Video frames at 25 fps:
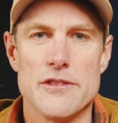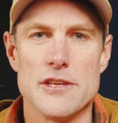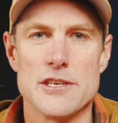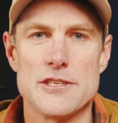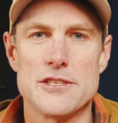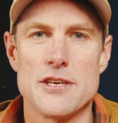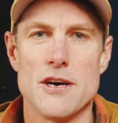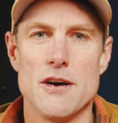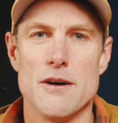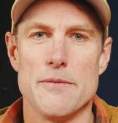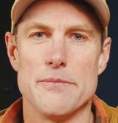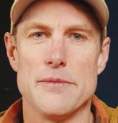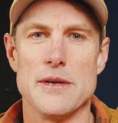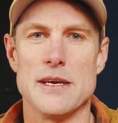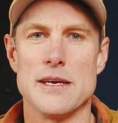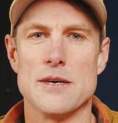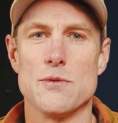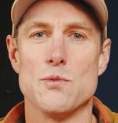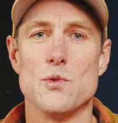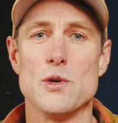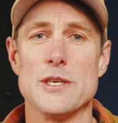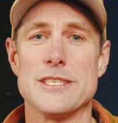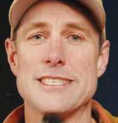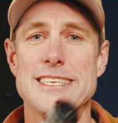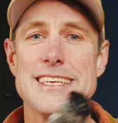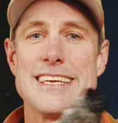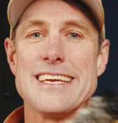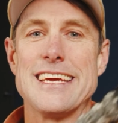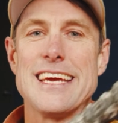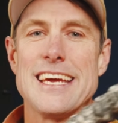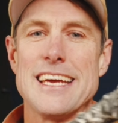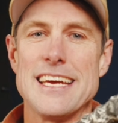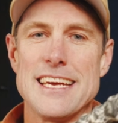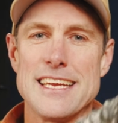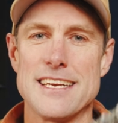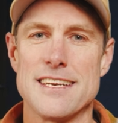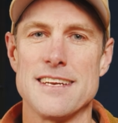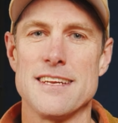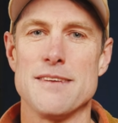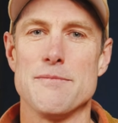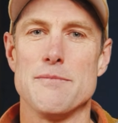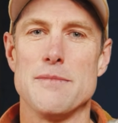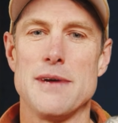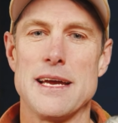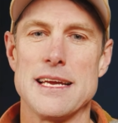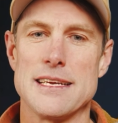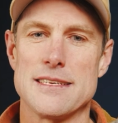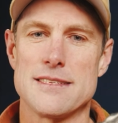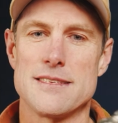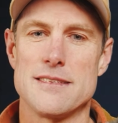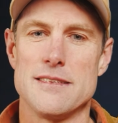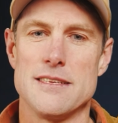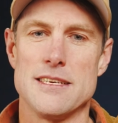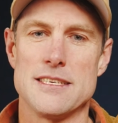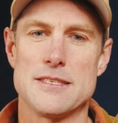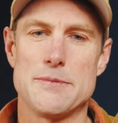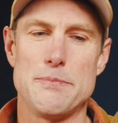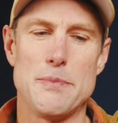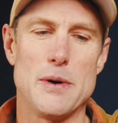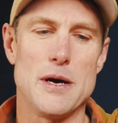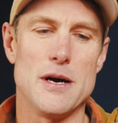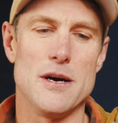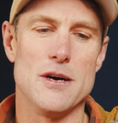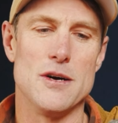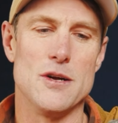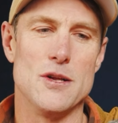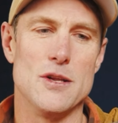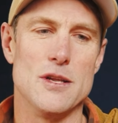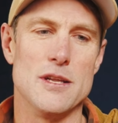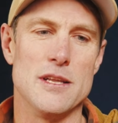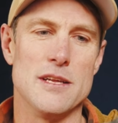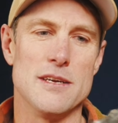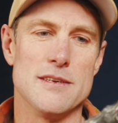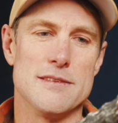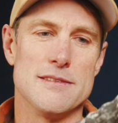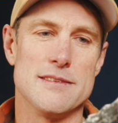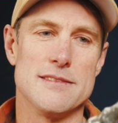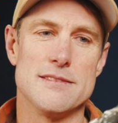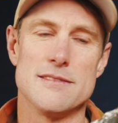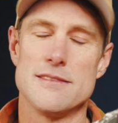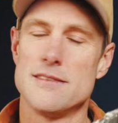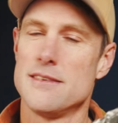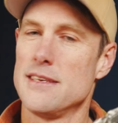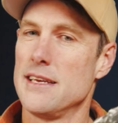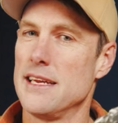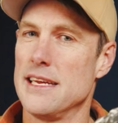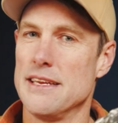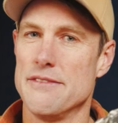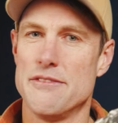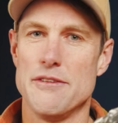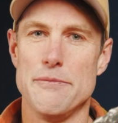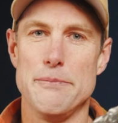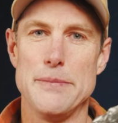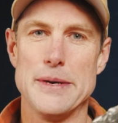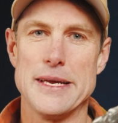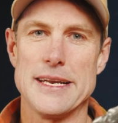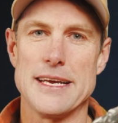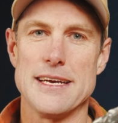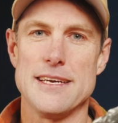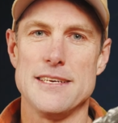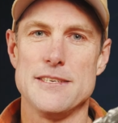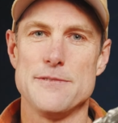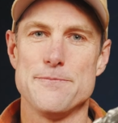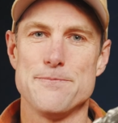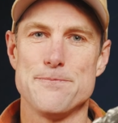the top there, which again makes this pole even better.